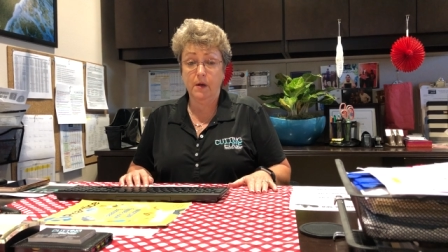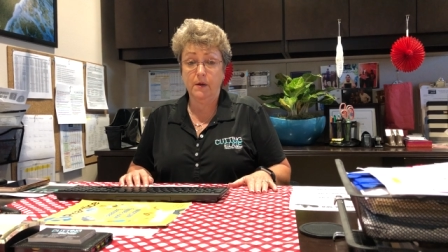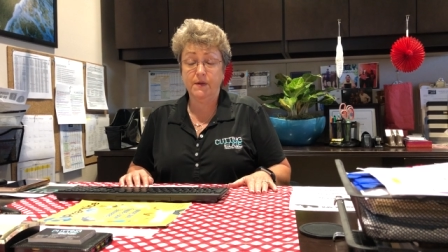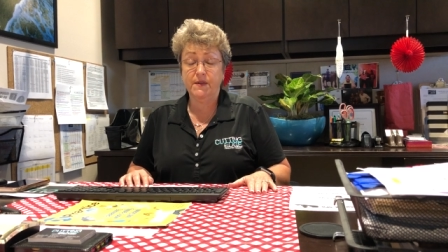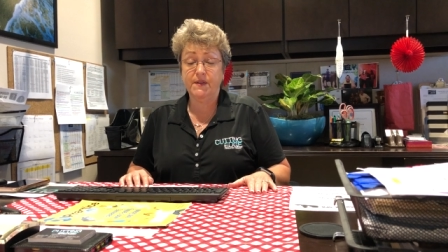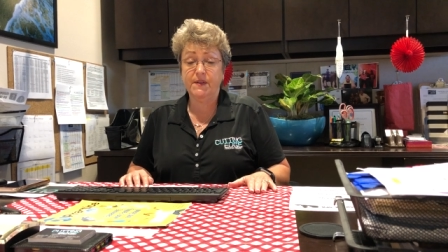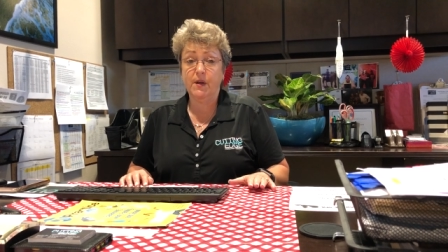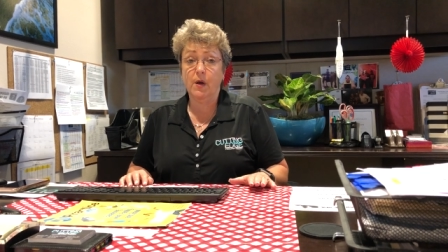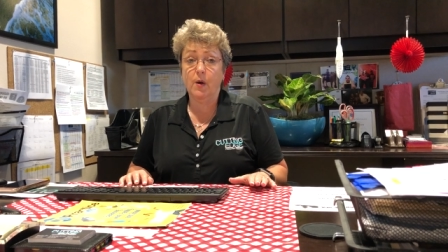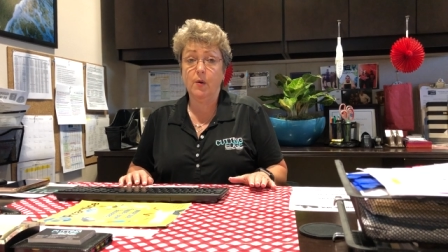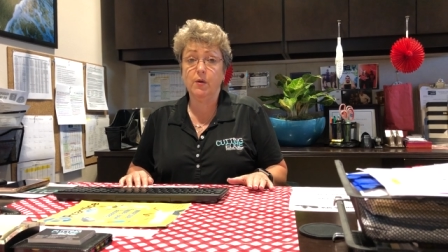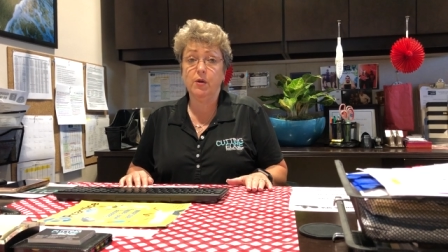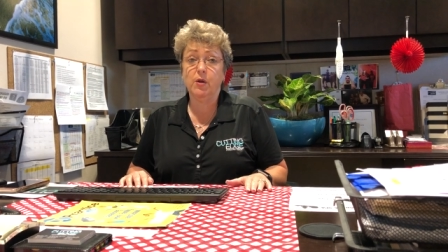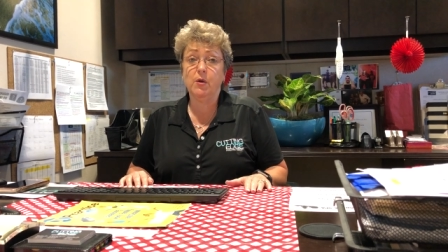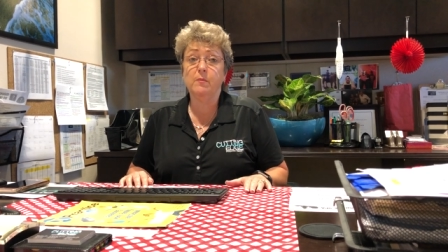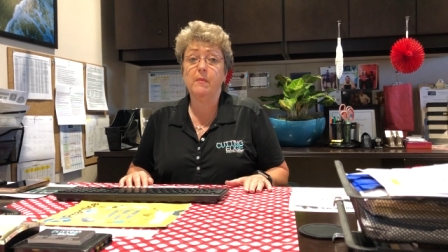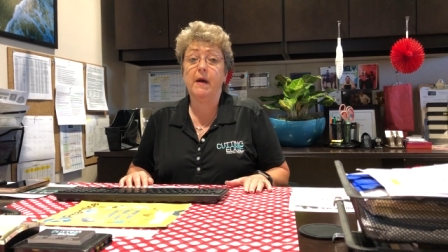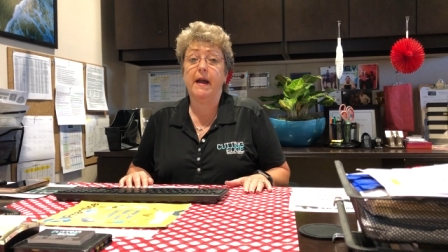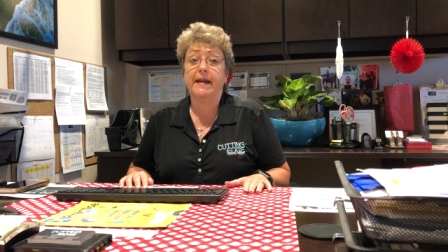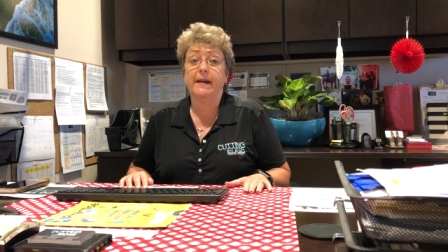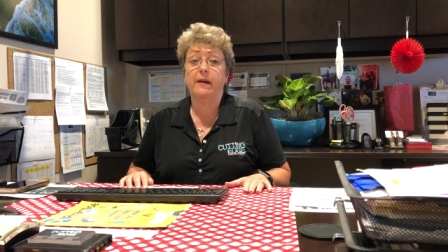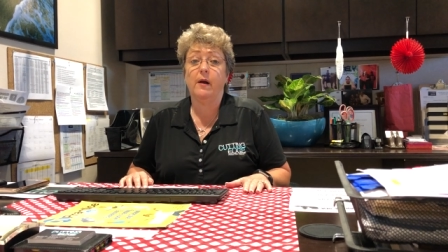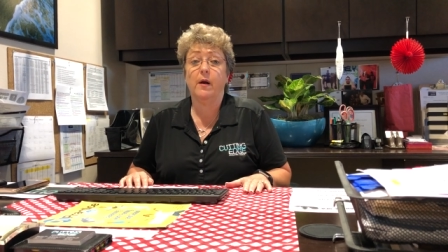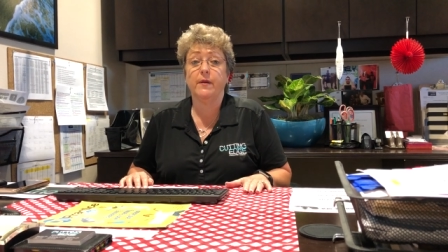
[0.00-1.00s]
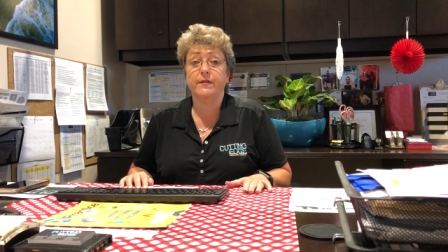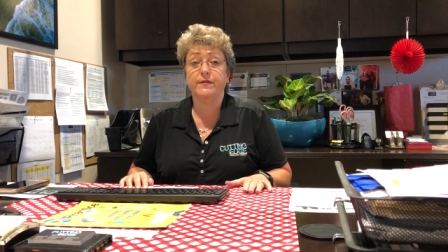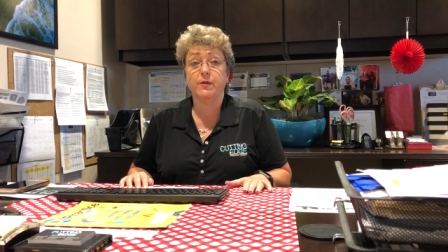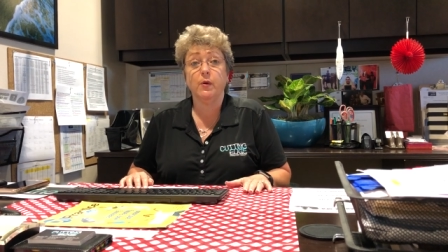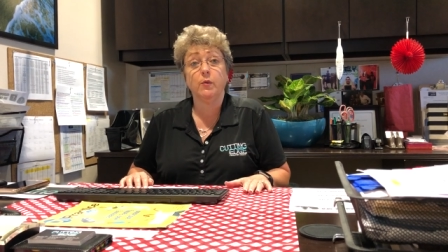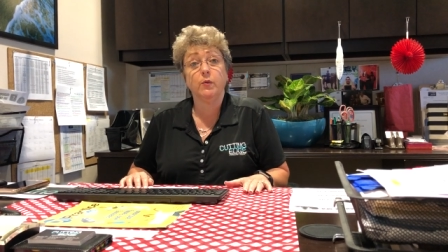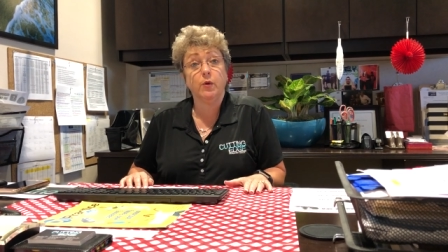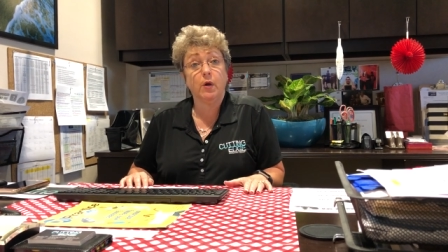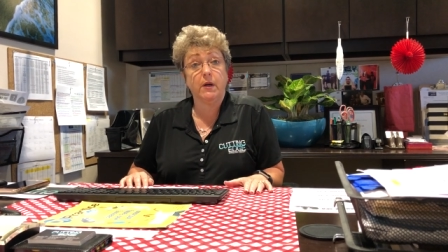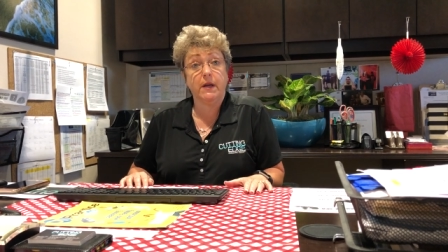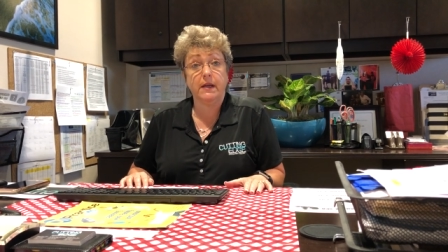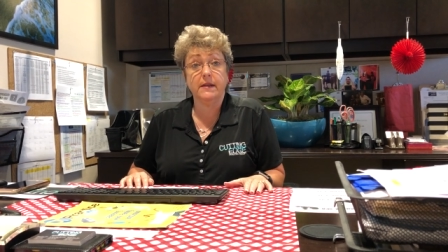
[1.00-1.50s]
So you might
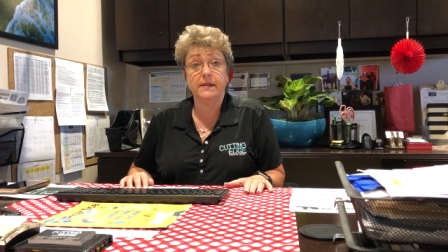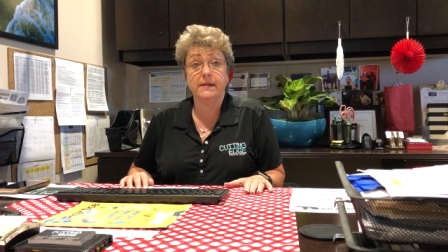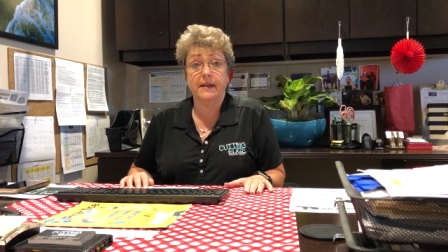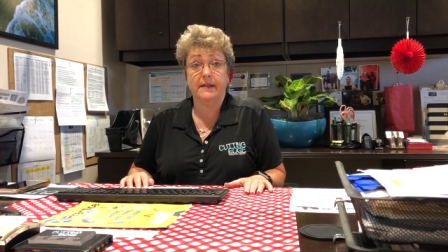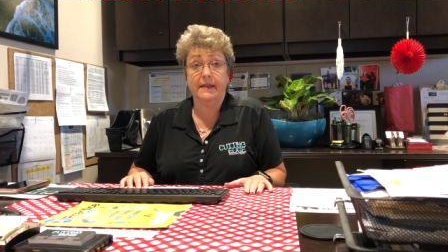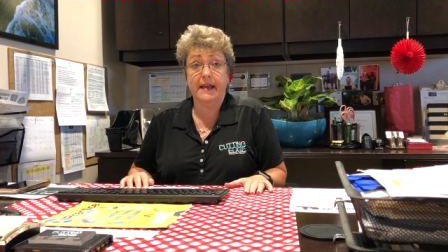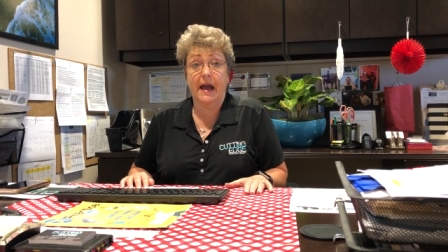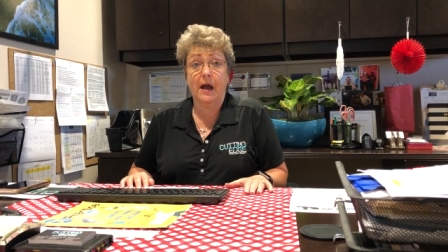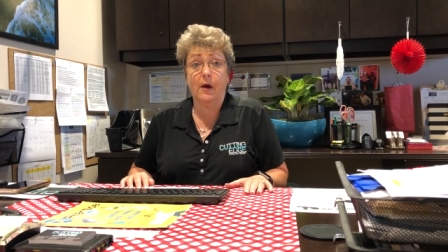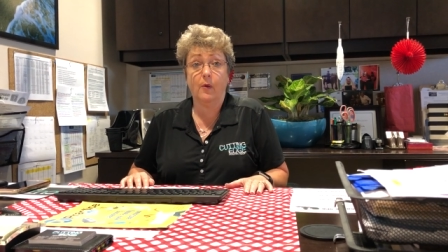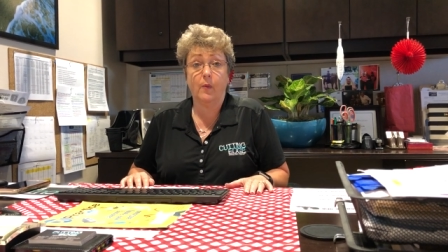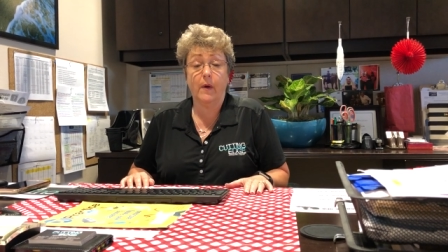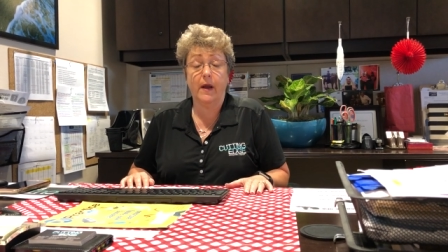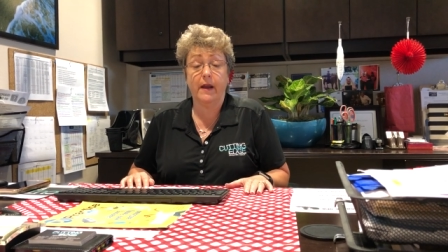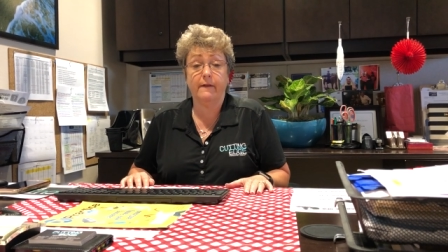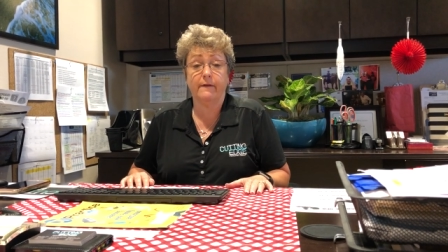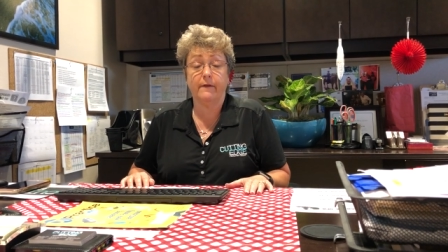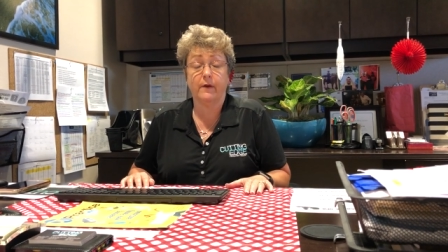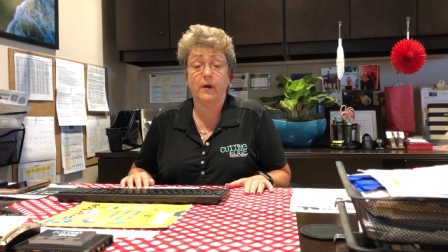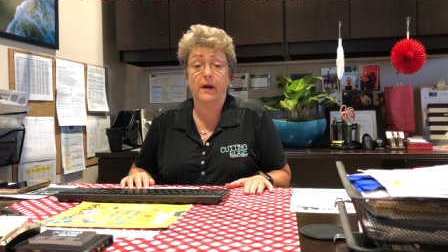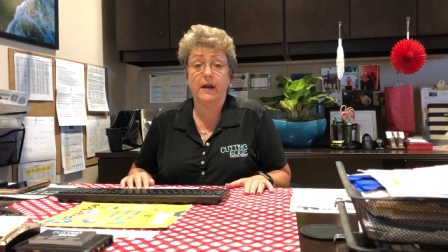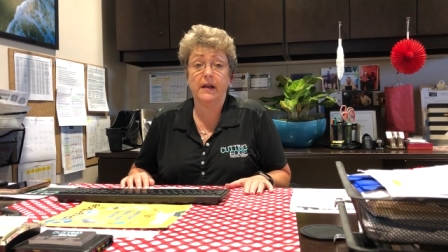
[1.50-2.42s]
also look into that waiver